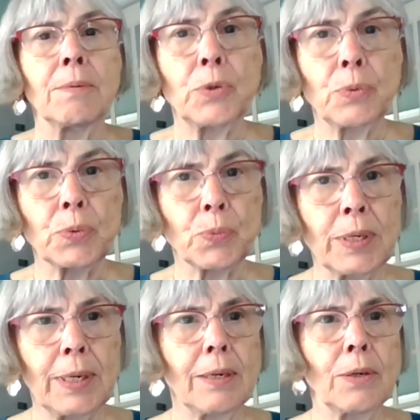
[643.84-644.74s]
which was
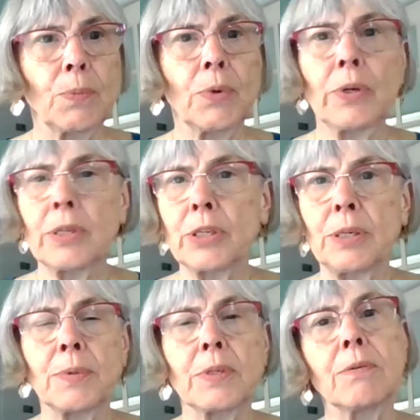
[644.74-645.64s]
really good work that
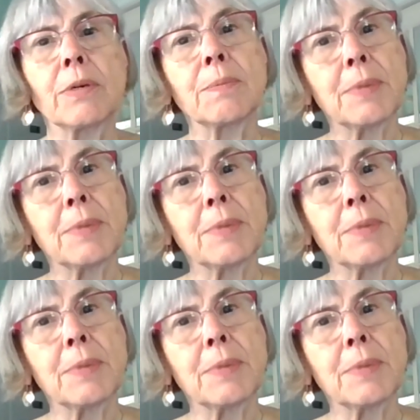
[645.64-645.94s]
she was doing.